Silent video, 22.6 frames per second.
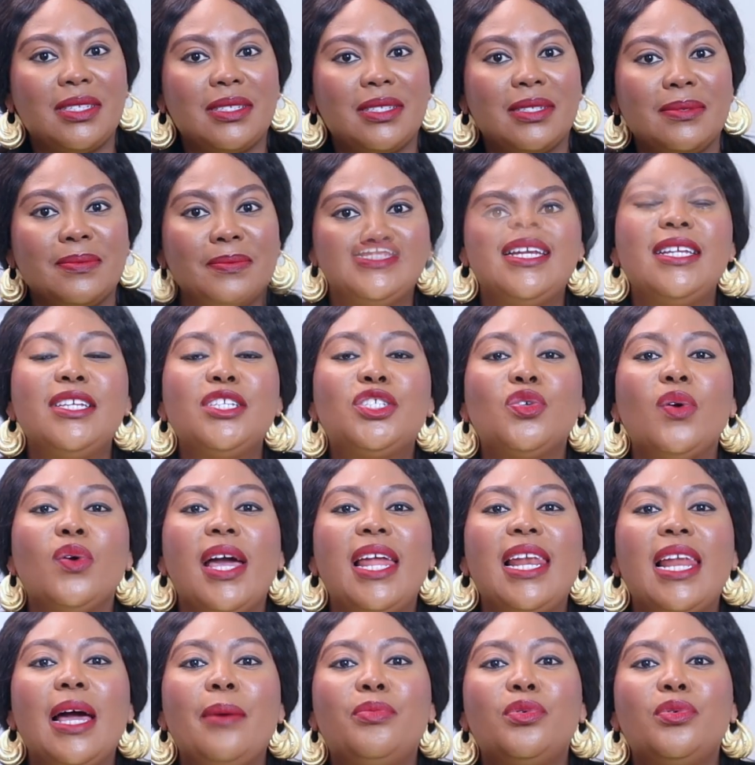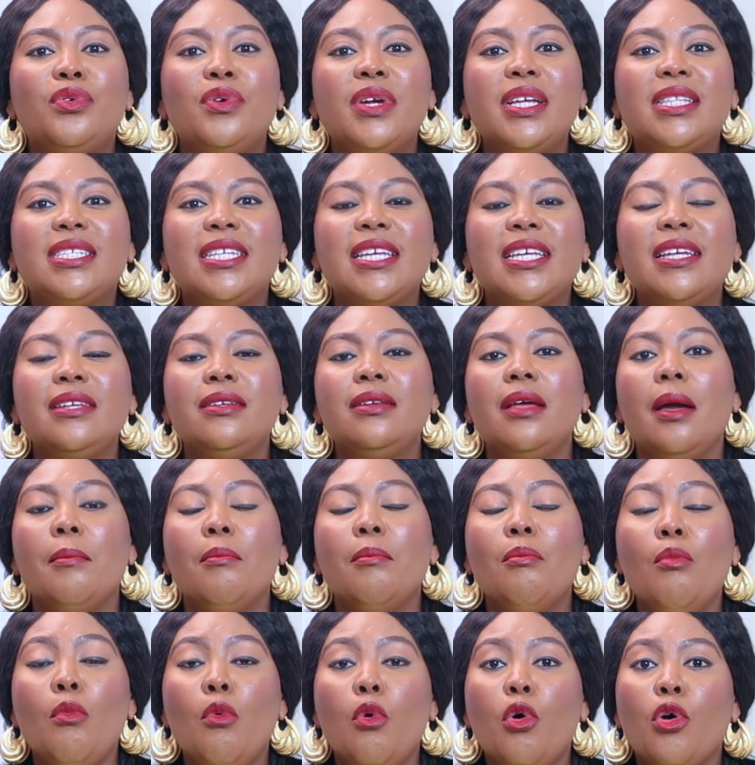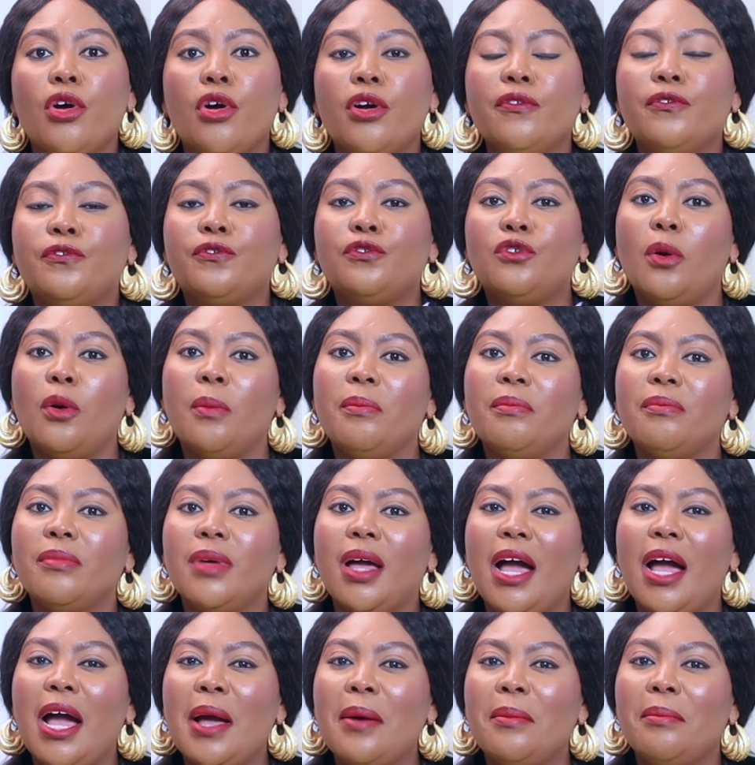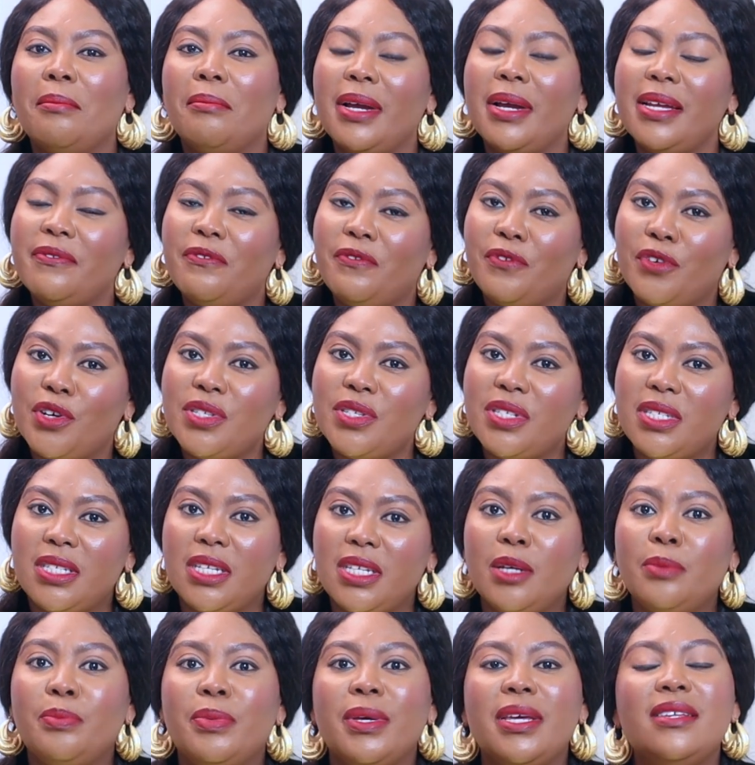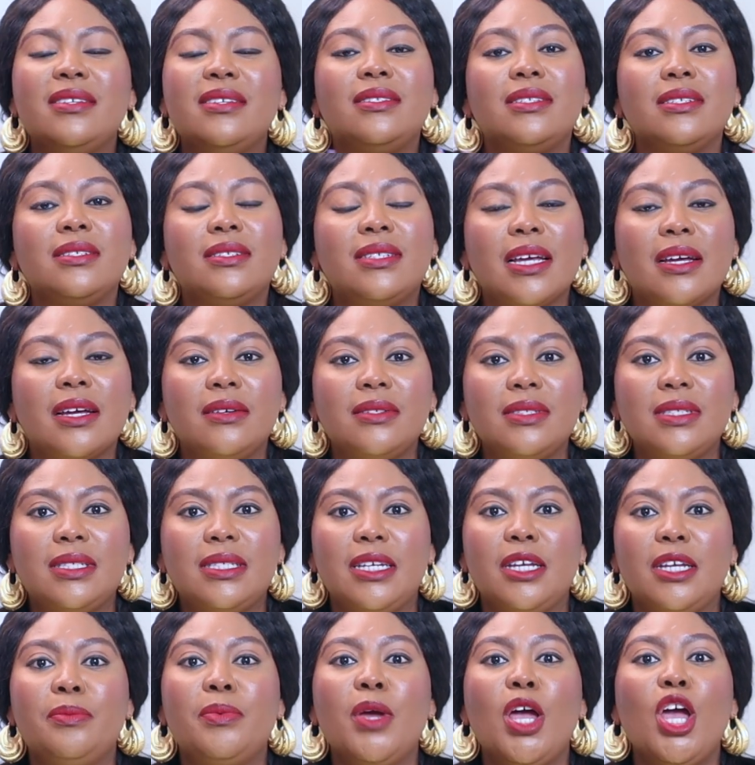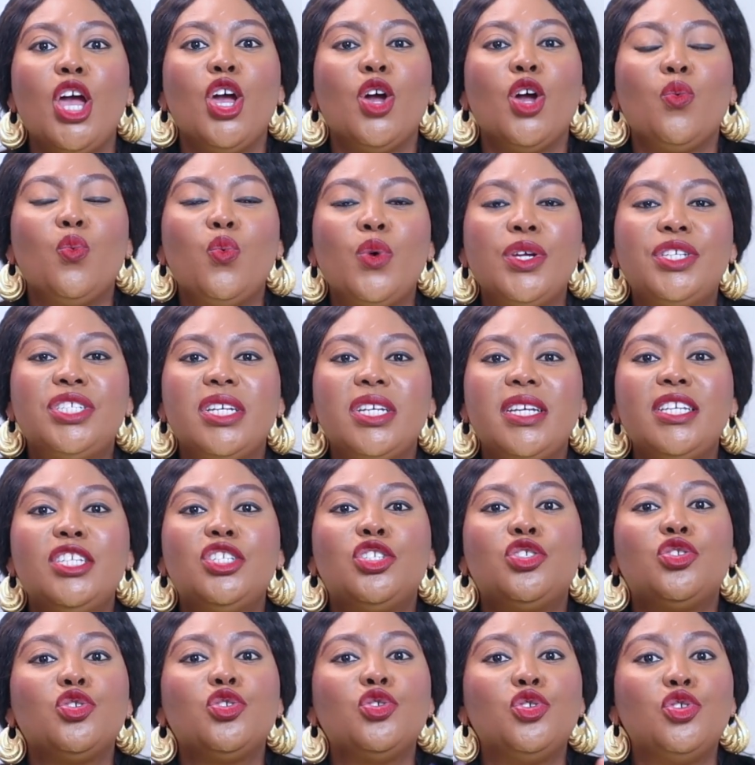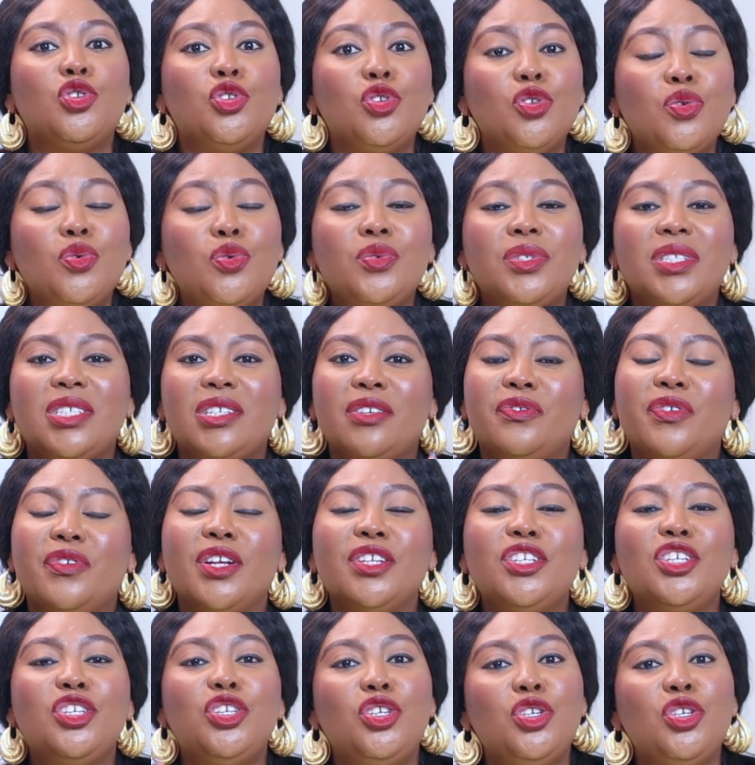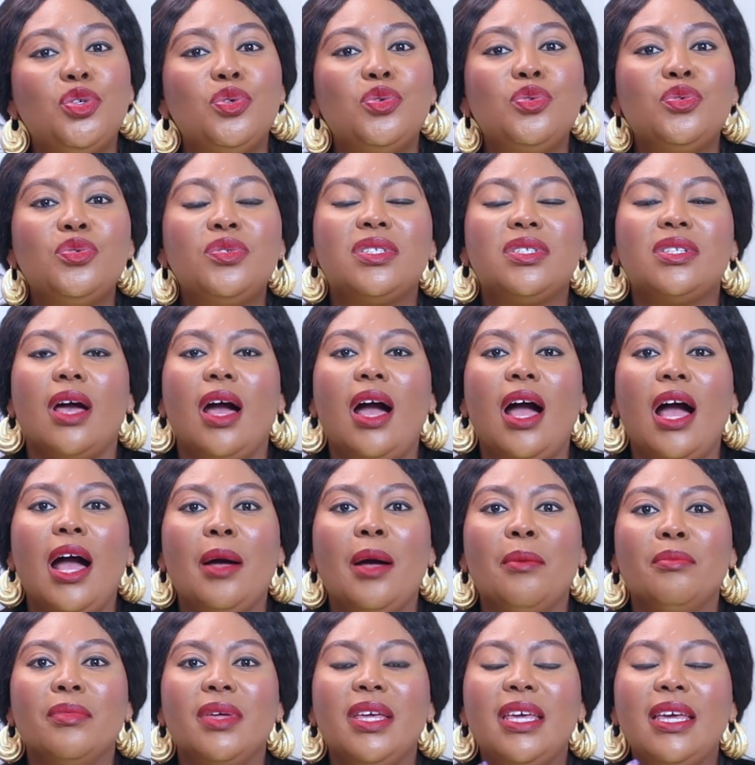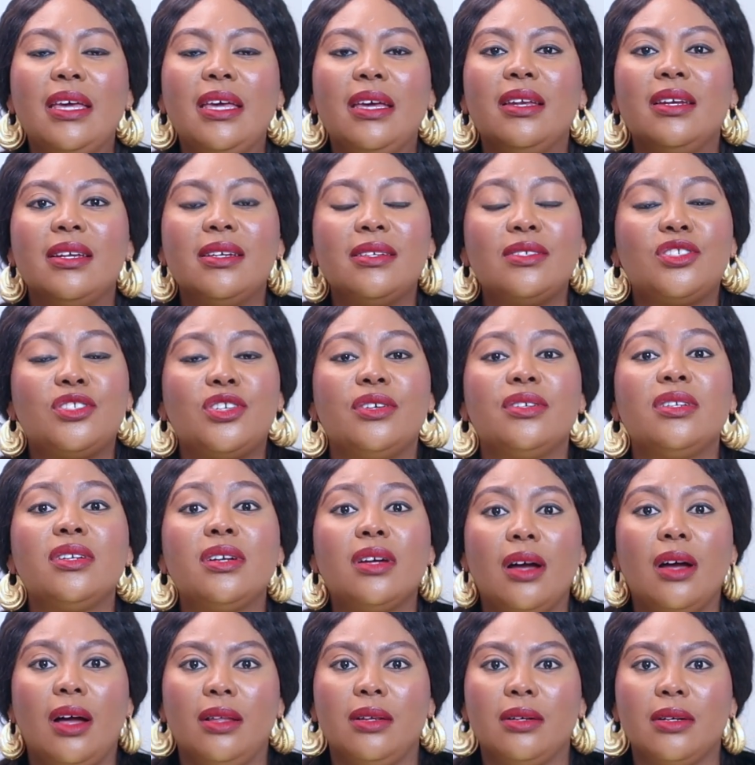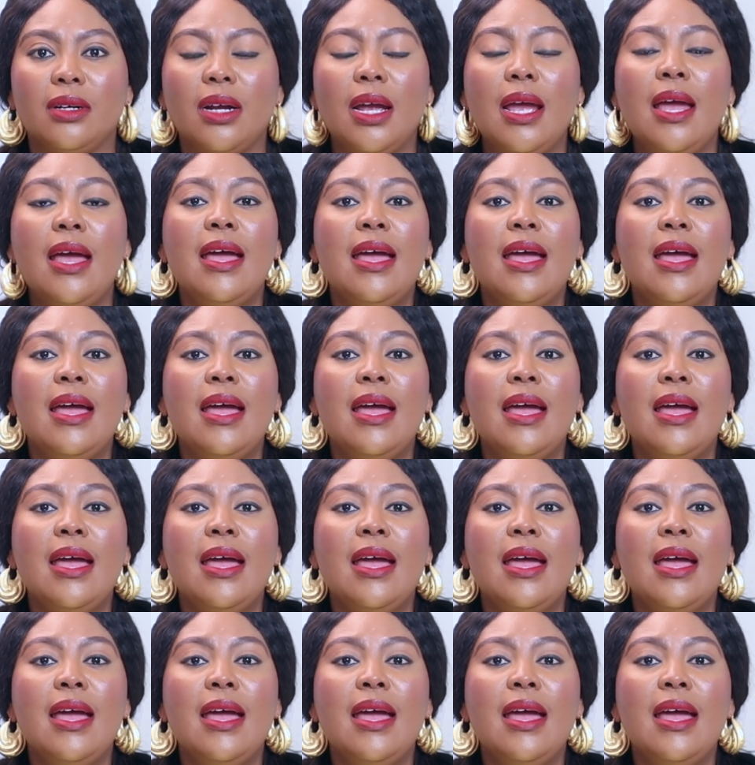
All right, ladies, so elaborating more from my first tip is the second tip, which is to do different hues in a certain color.